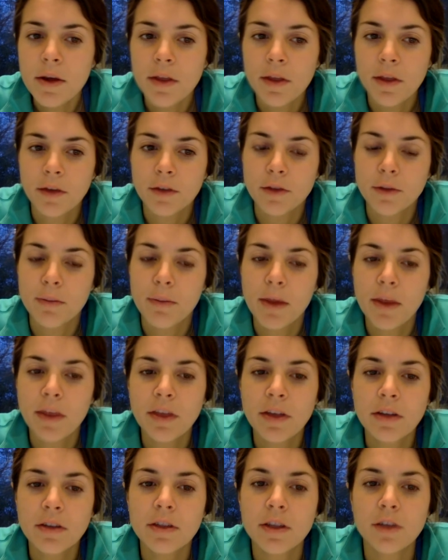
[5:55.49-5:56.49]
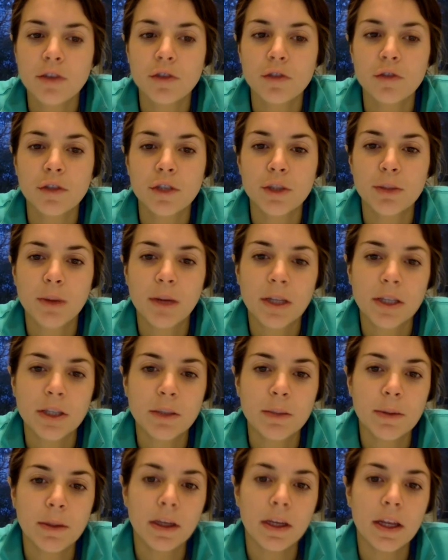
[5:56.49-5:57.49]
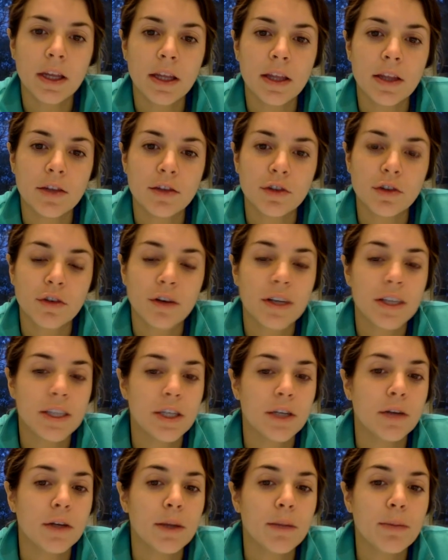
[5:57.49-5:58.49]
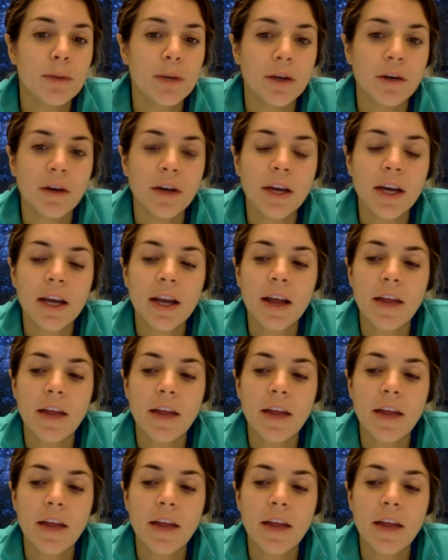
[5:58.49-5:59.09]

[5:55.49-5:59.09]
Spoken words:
There's a method, there's a responsibility, there's a criteria period,